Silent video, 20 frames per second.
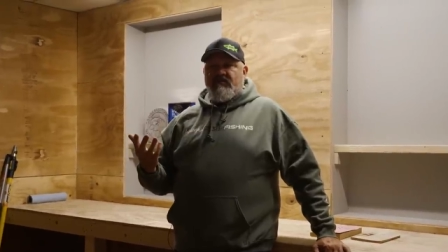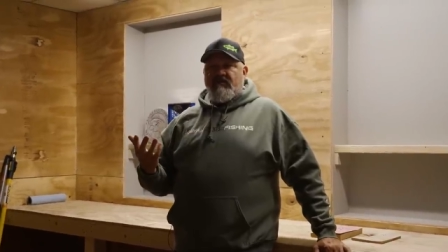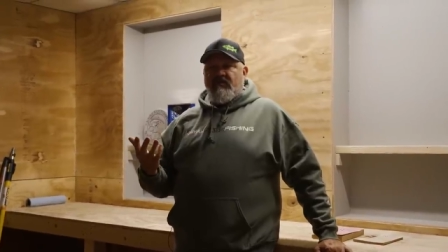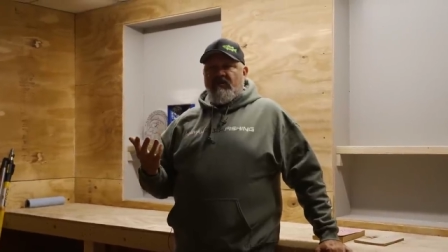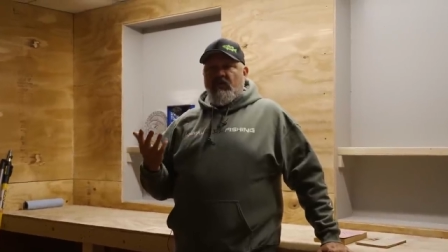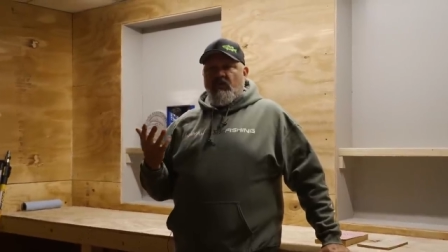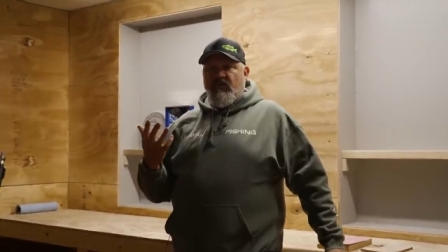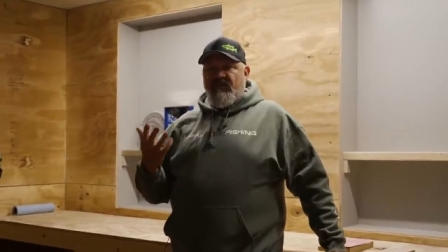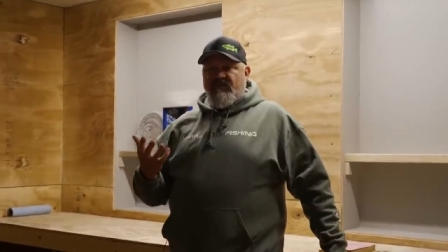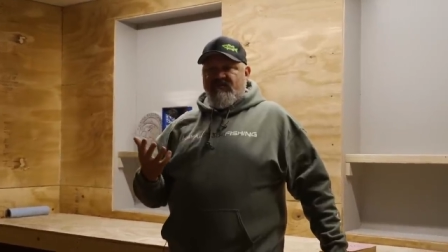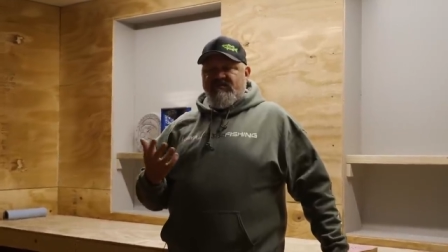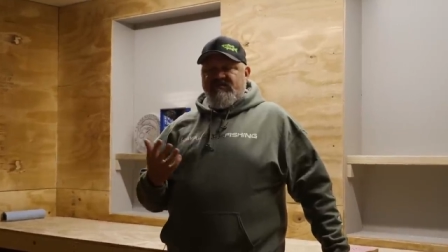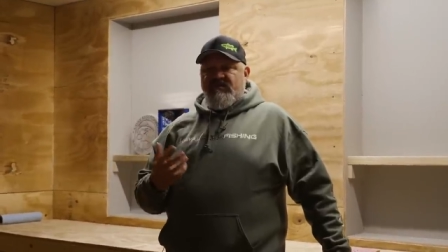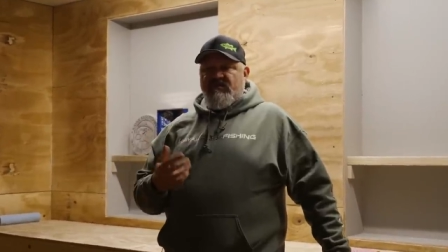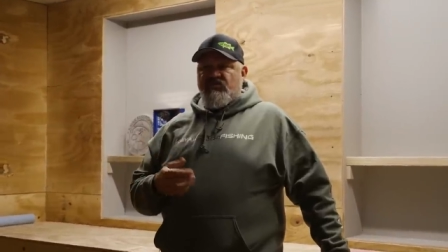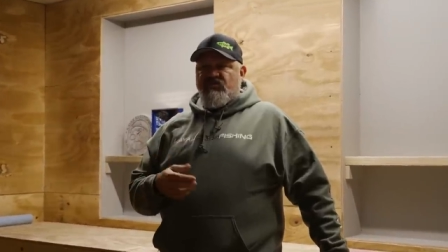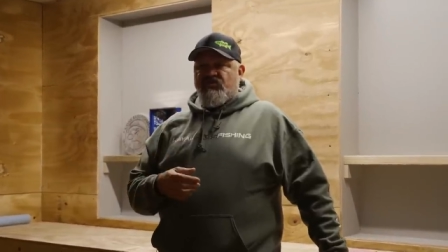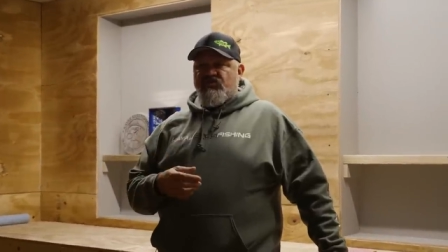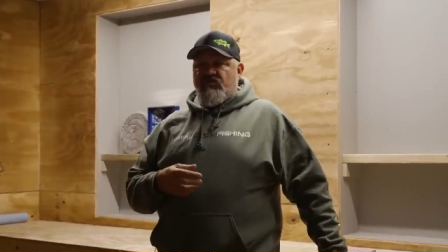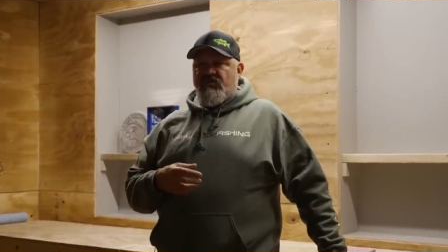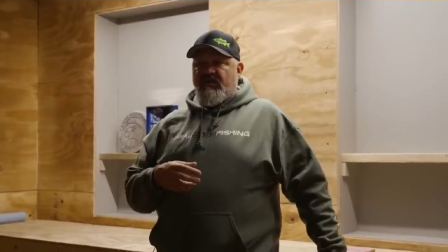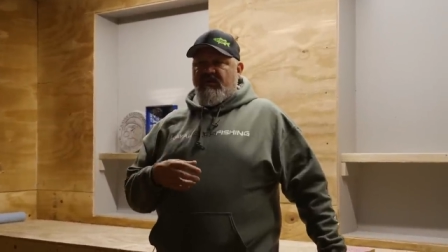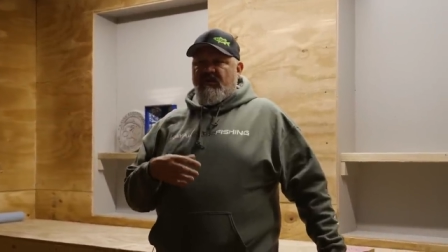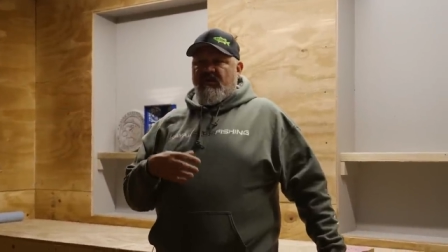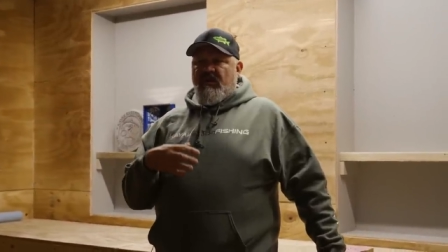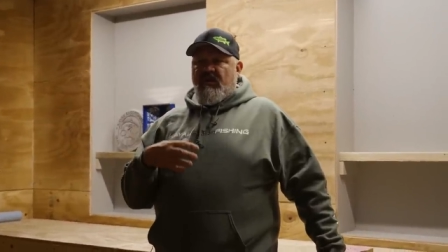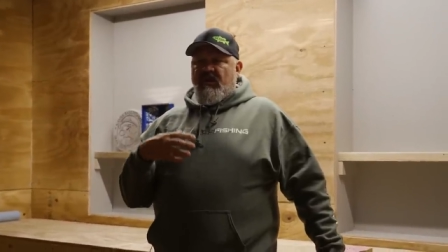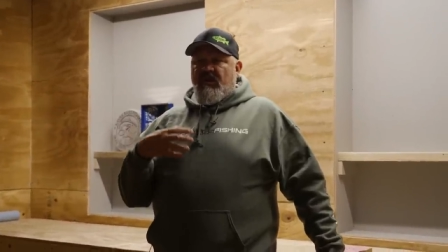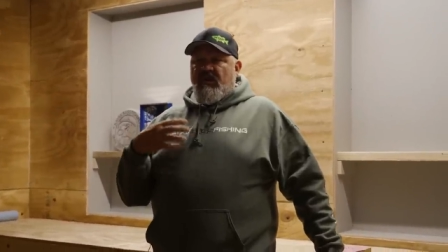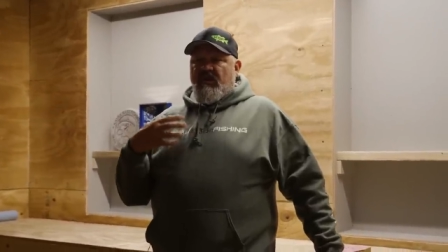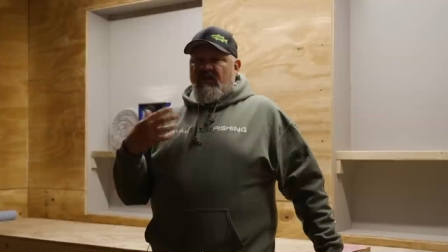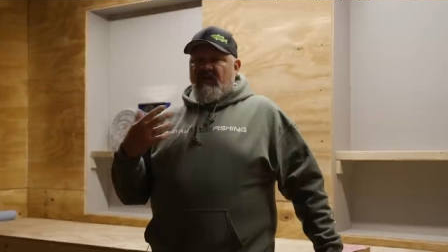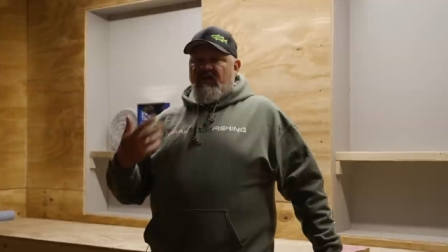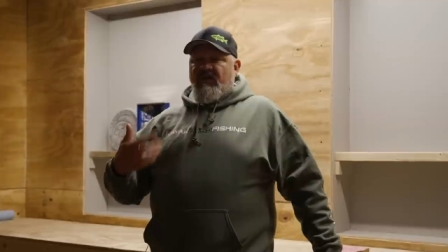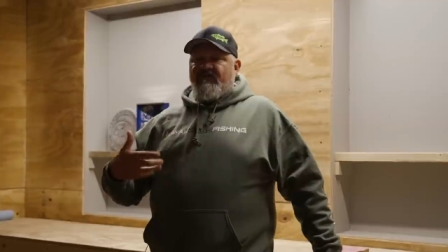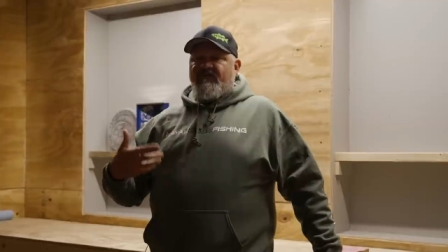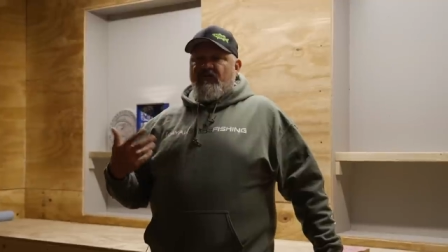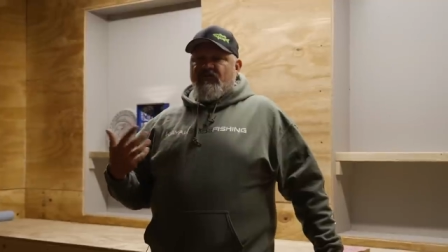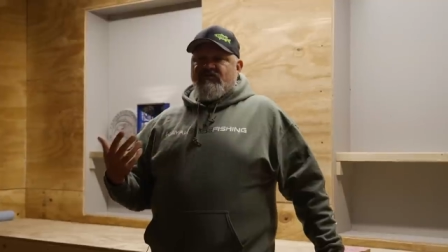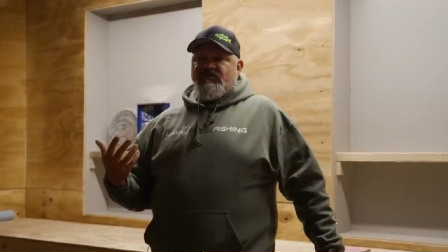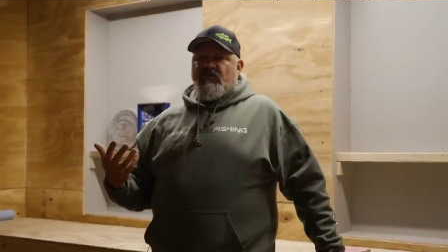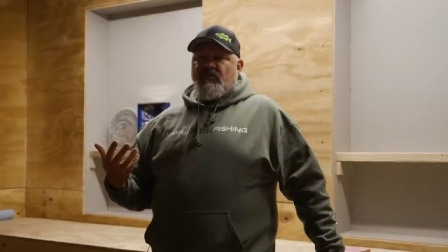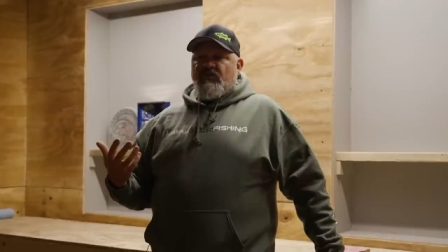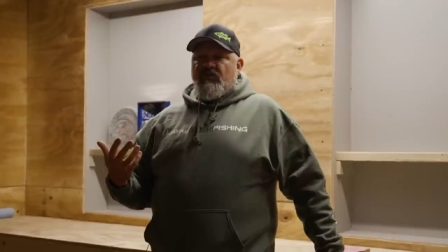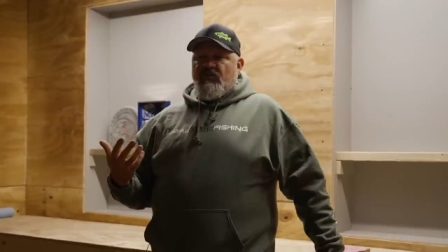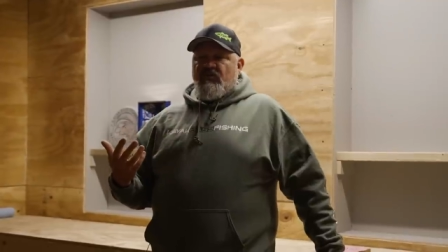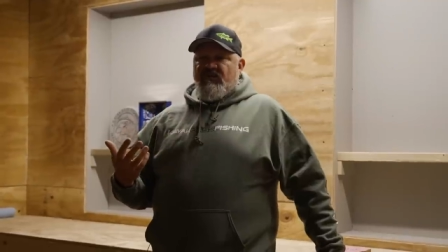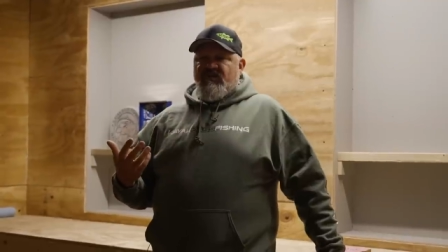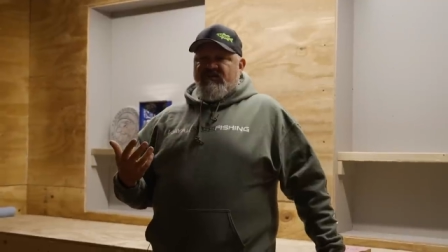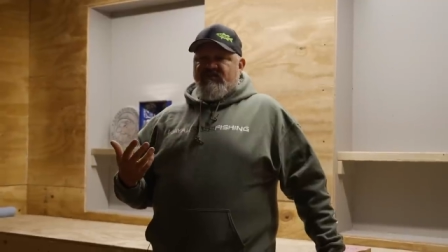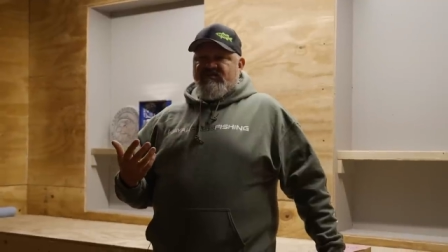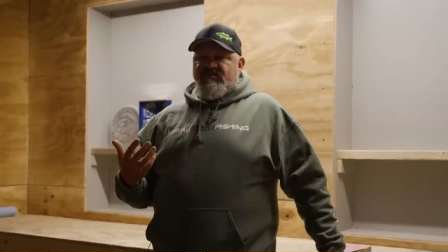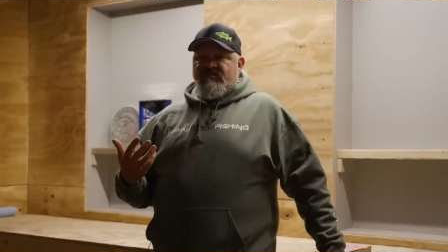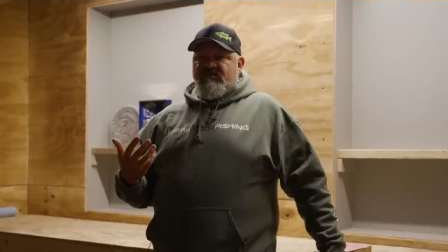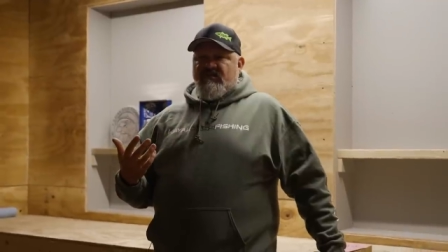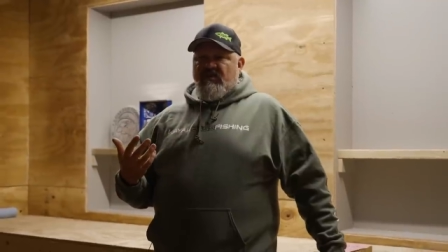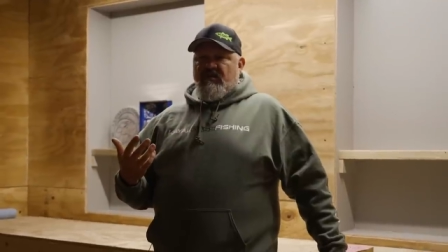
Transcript: you know, in this industry a lot of folks don't know this.